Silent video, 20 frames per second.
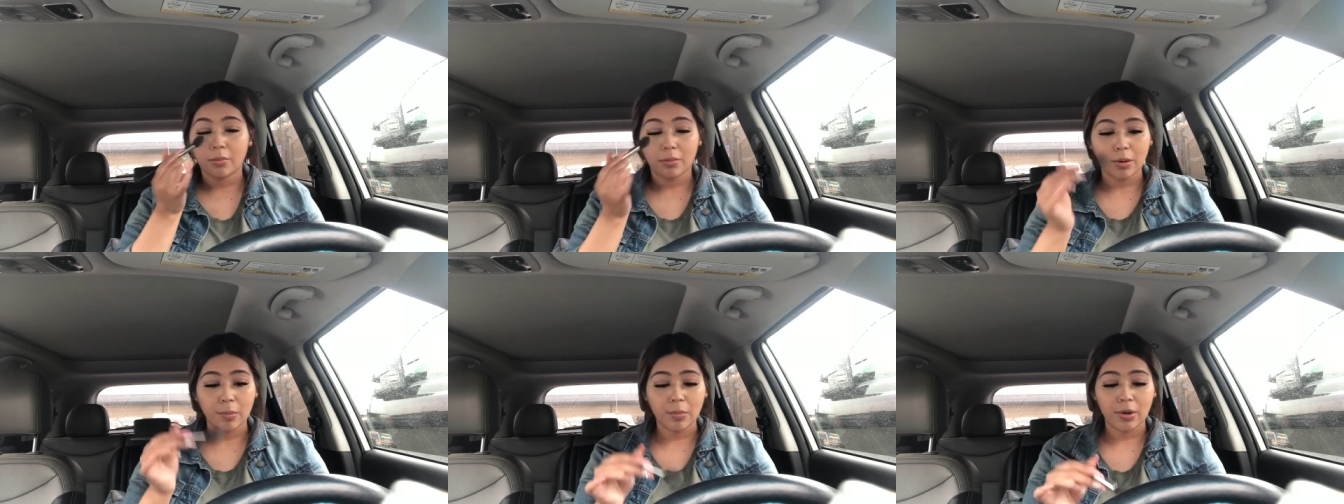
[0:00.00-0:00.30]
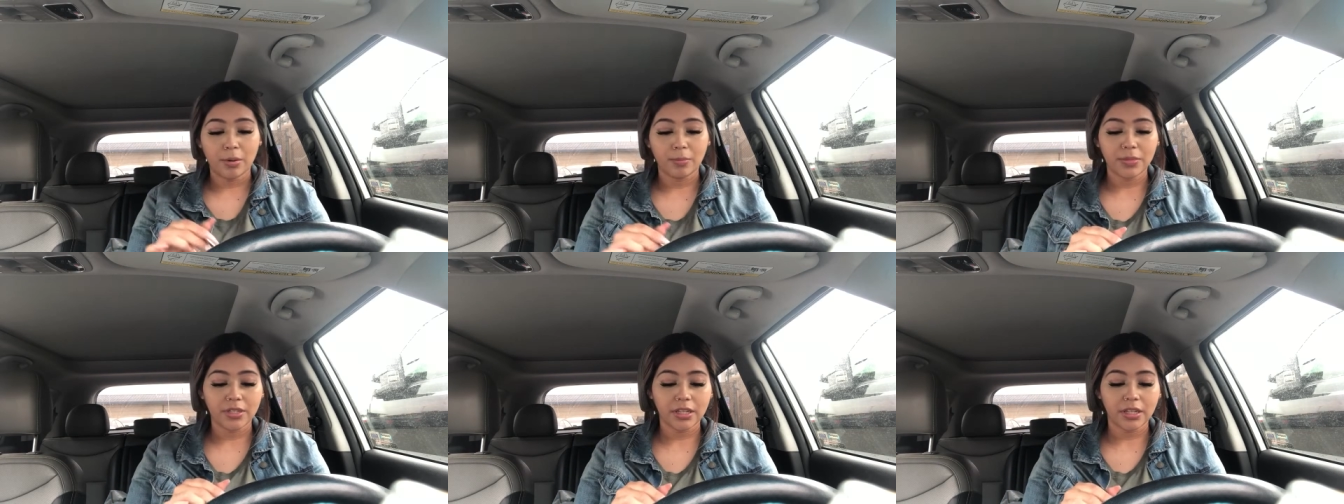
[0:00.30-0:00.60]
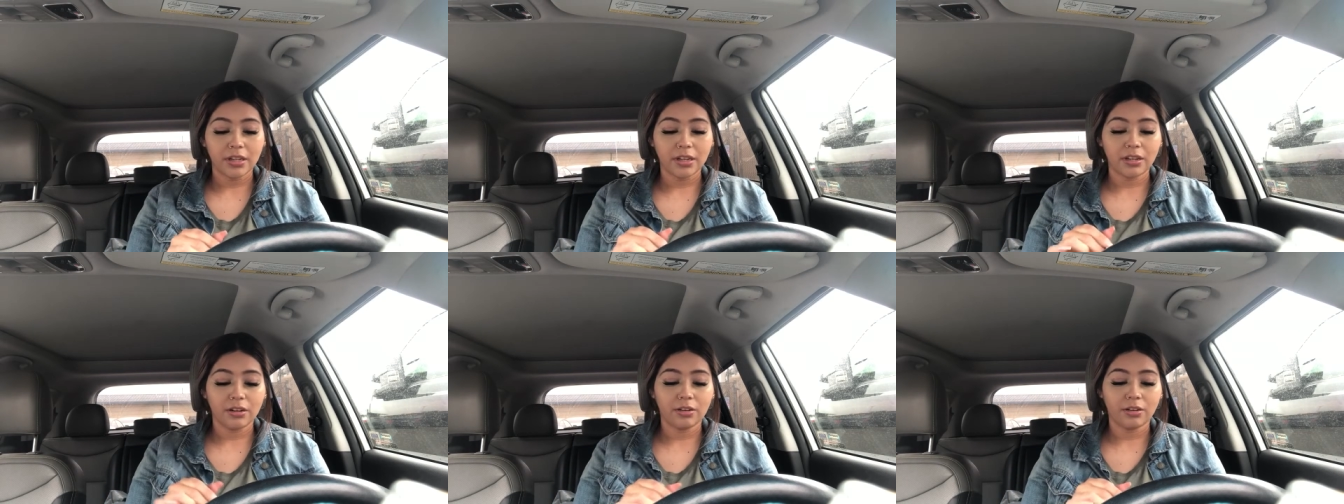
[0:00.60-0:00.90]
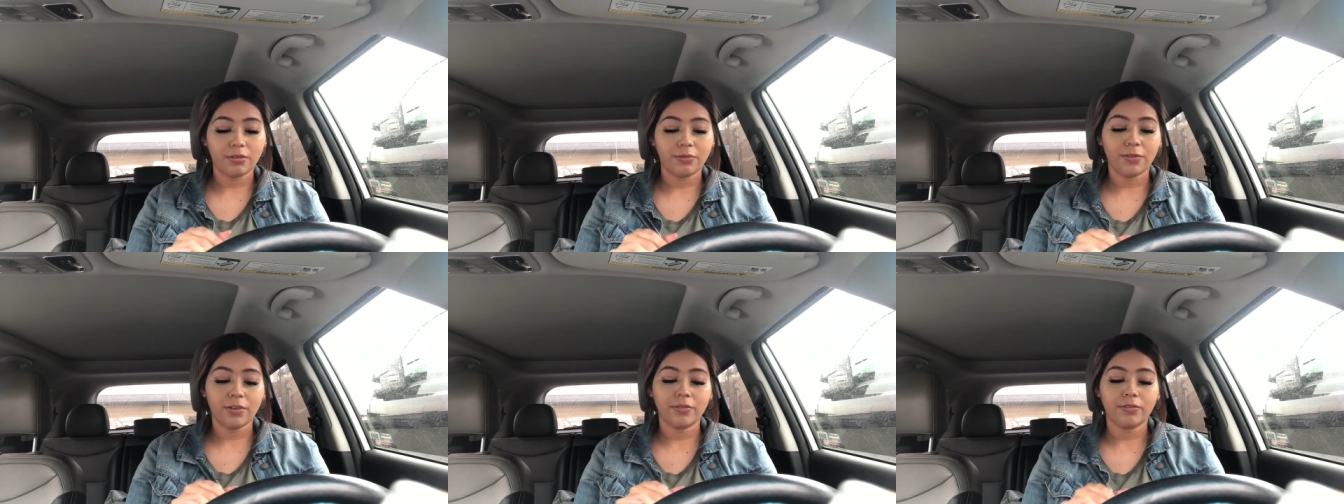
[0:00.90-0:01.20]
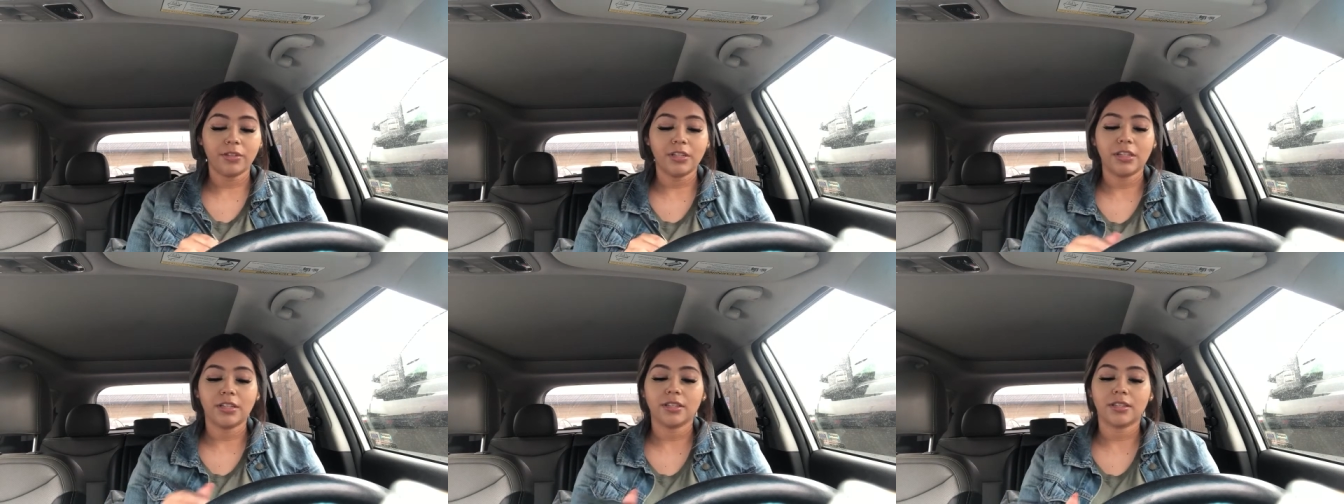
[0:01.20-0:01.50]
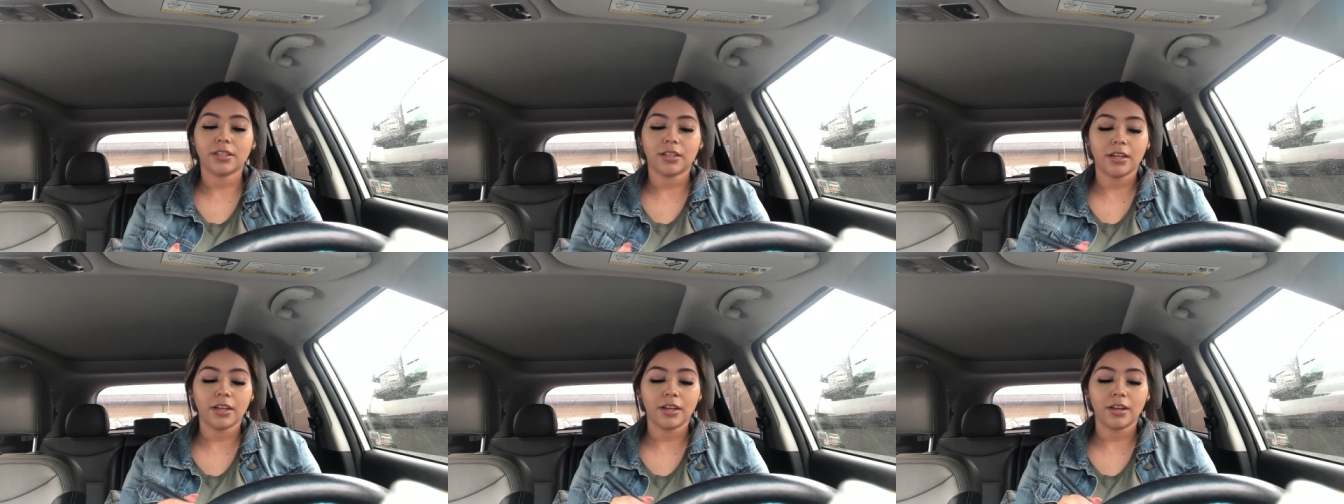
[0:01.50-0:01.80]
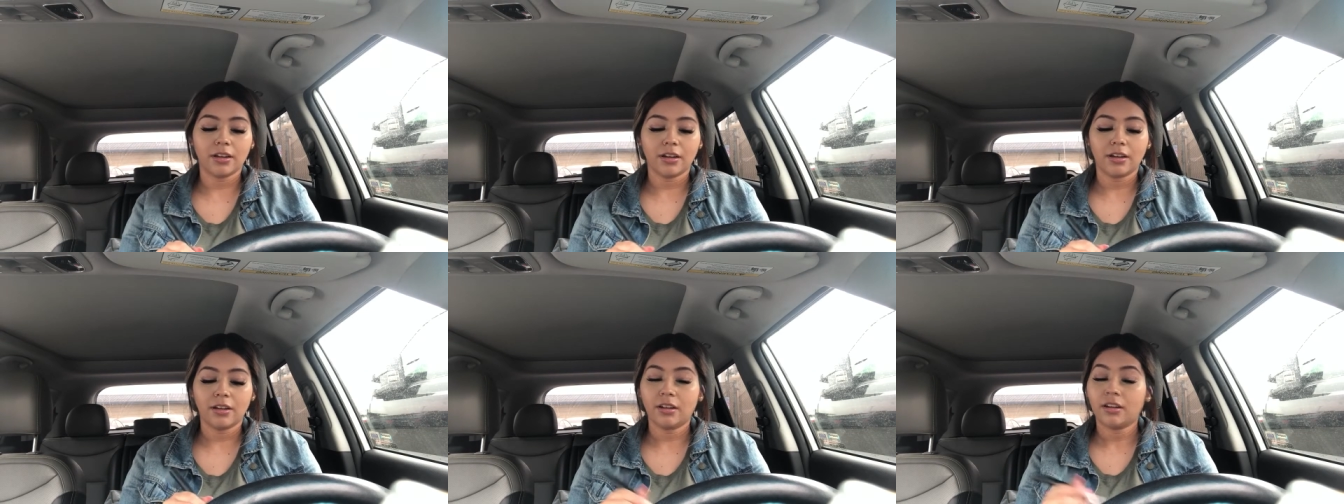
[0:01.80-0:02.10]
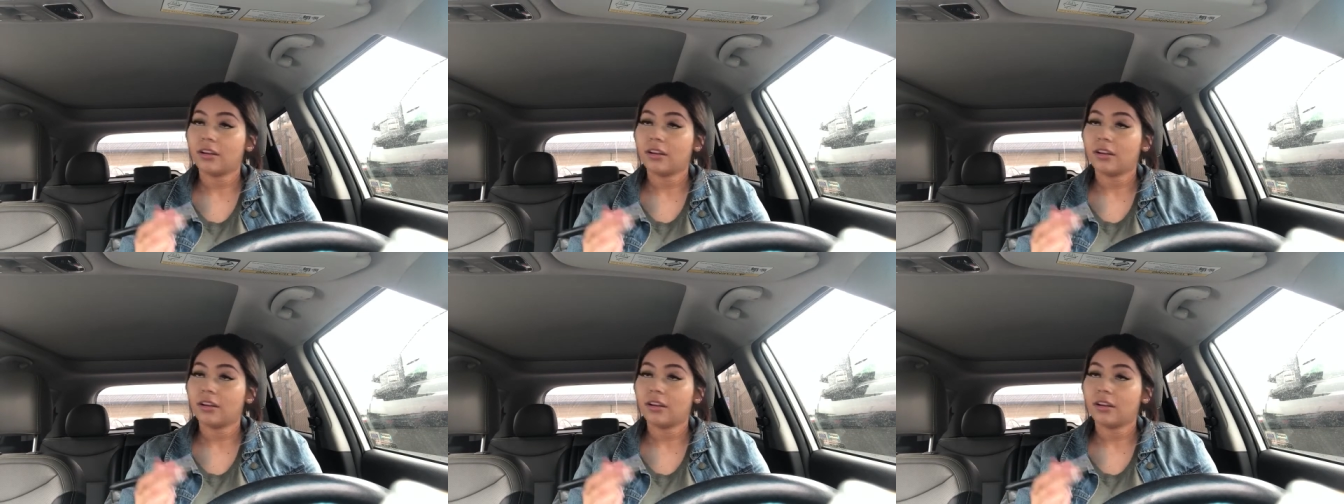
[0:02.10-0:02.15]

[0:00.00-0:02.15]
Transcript: And my mom's like in her 50s, like